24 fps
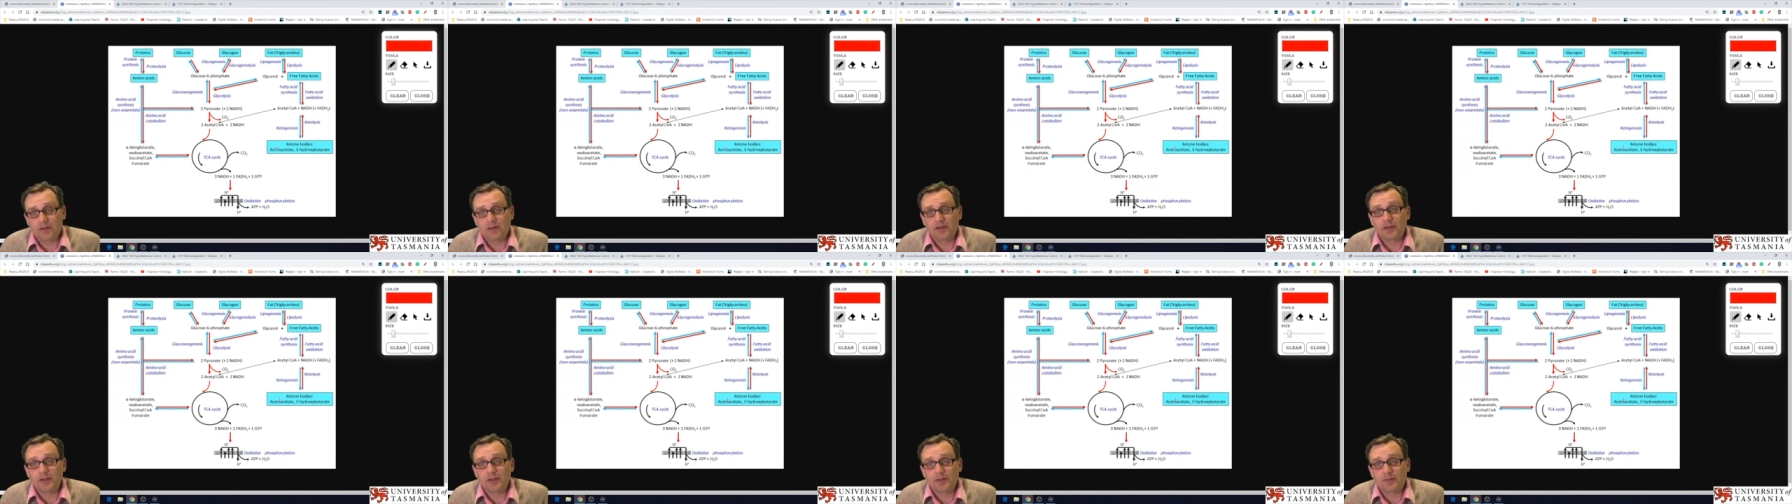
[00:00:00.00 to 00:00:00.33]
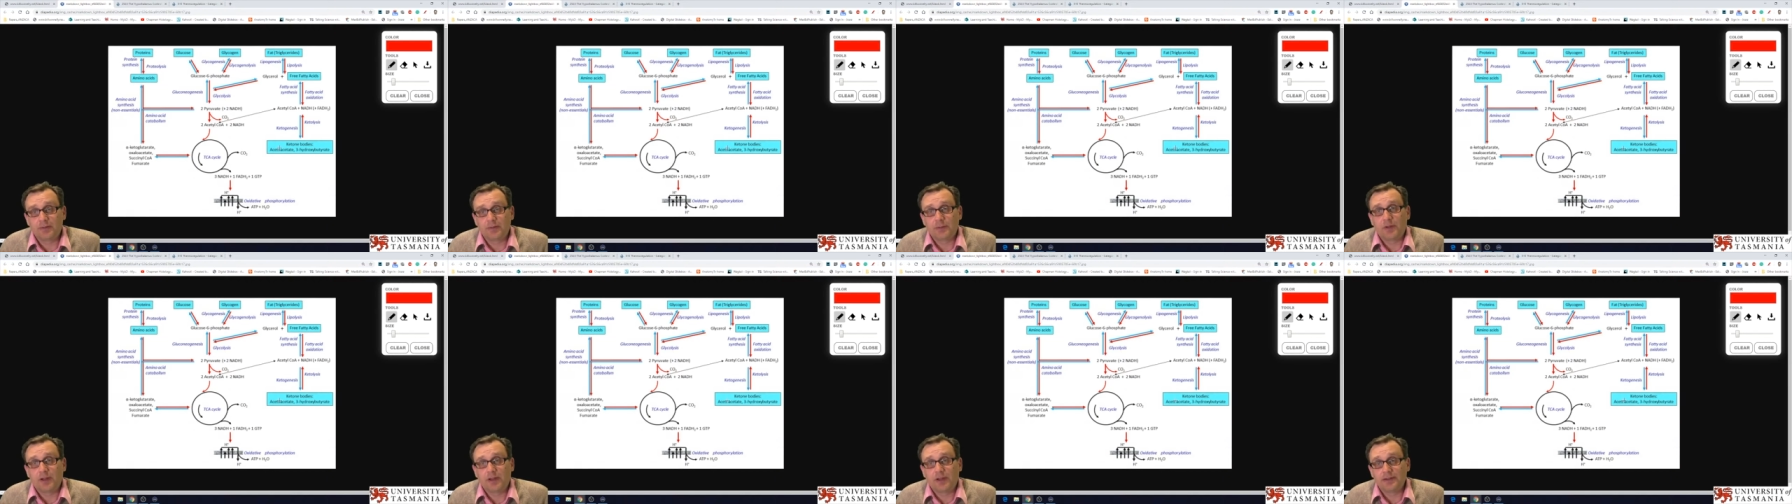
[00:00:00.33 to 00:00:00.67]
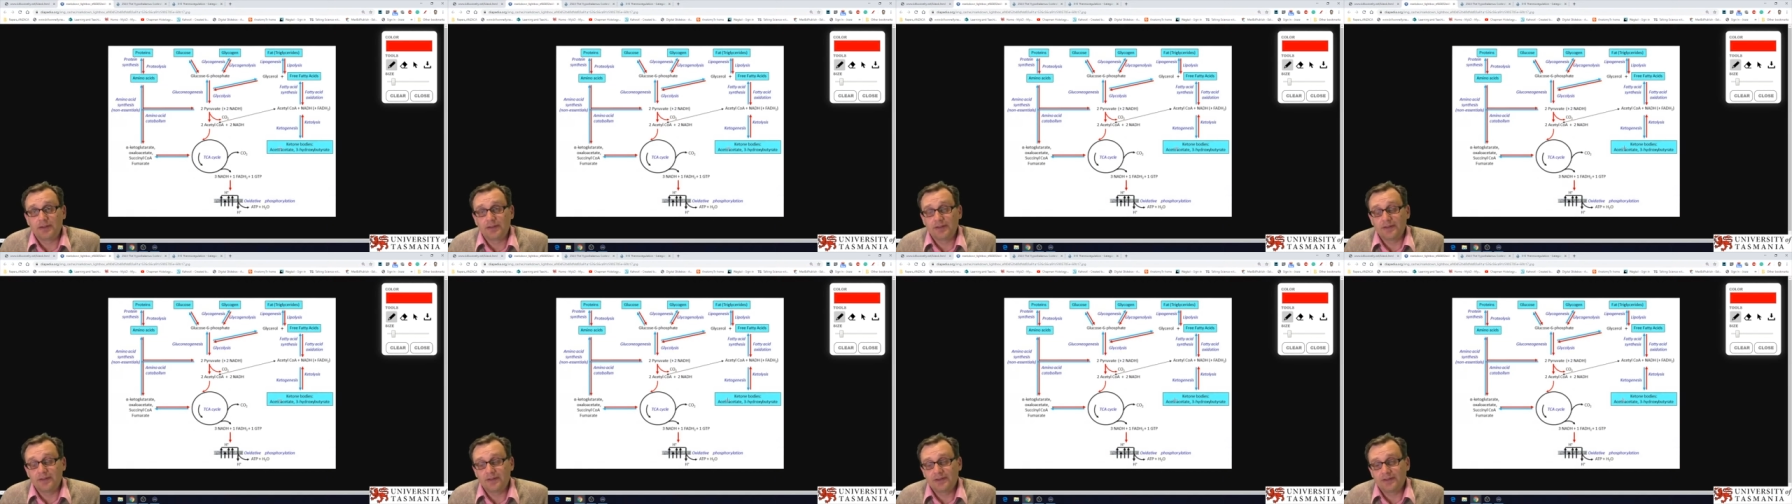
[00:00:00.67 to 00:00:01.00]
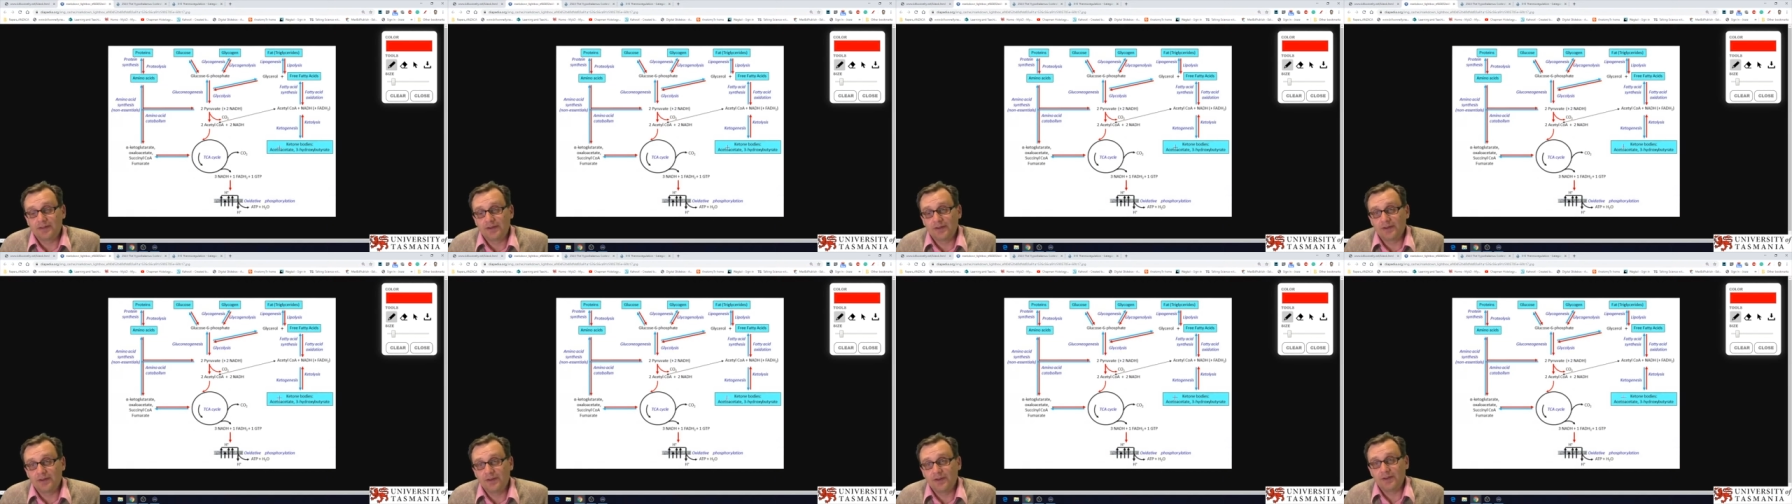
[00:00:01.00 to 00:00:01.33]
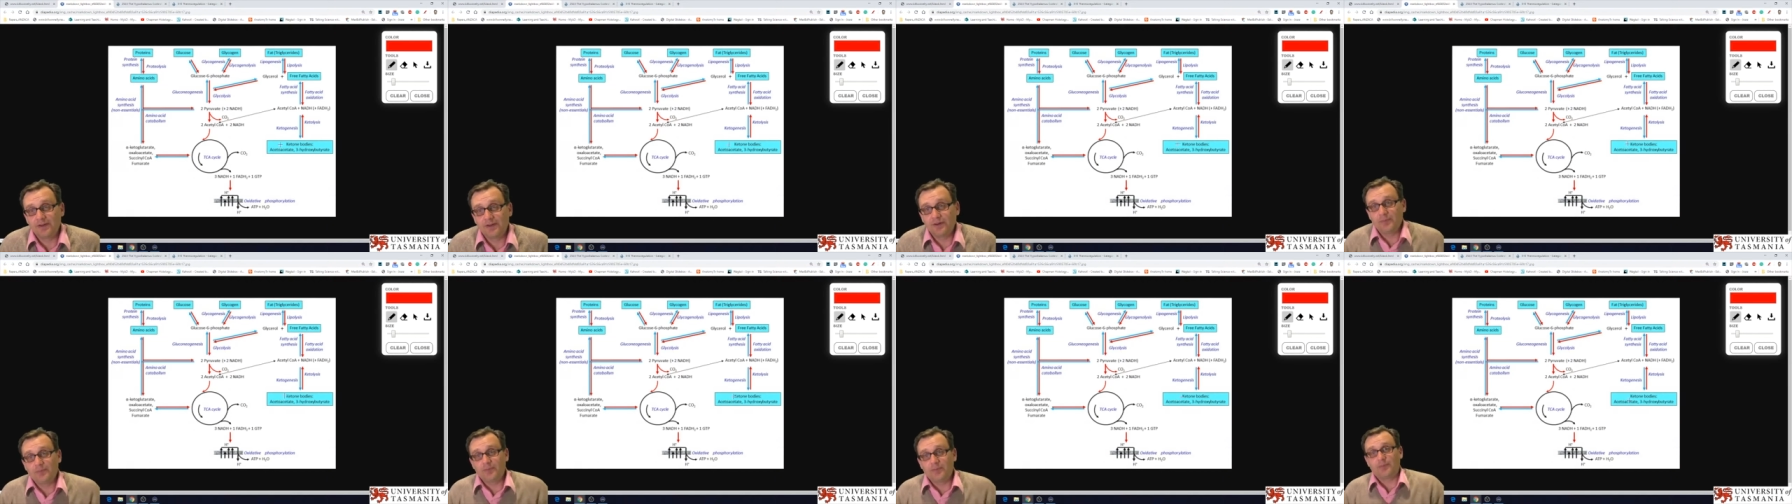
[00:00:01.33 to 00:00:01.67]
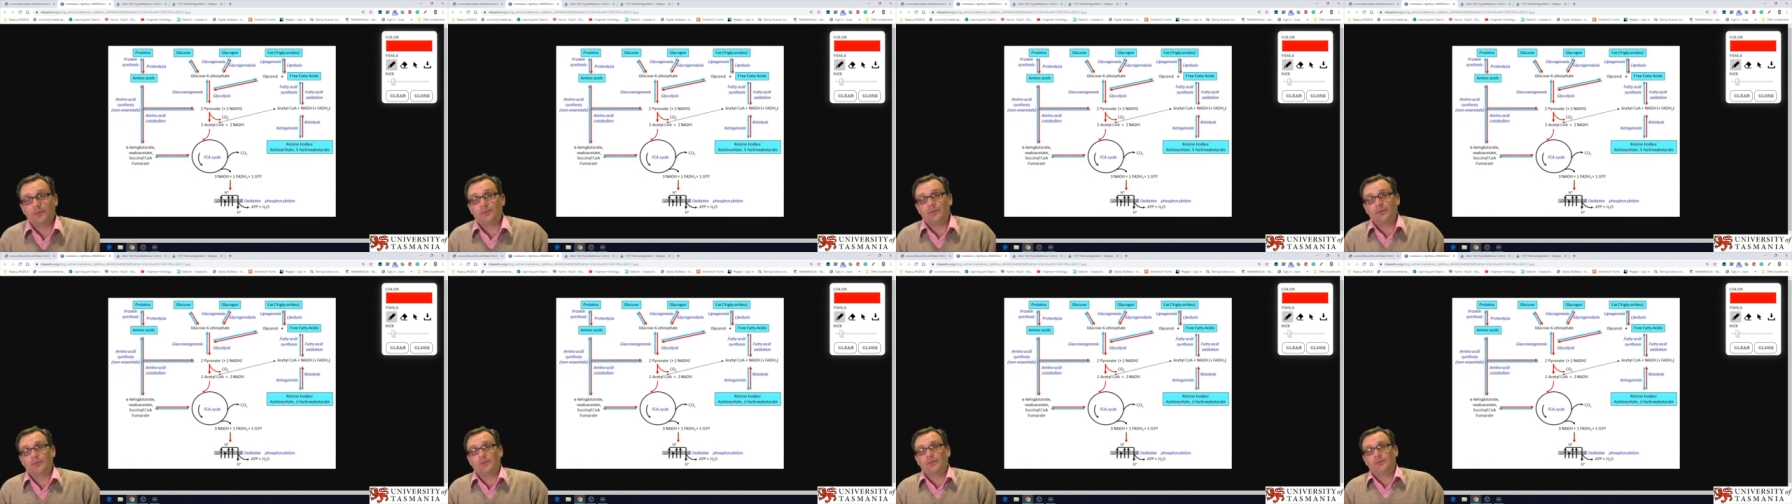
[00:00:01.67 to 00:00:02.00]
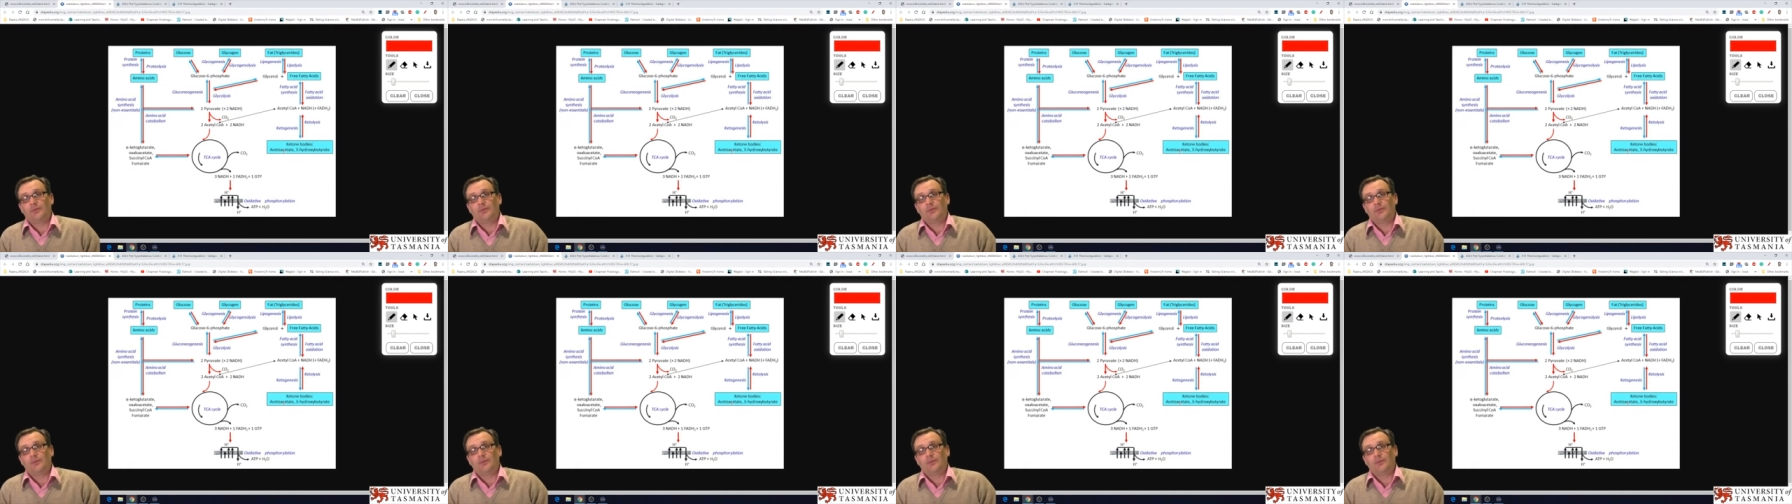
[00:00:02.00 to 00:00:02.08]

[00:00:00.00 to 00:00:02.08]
There are lots of different places that, you know,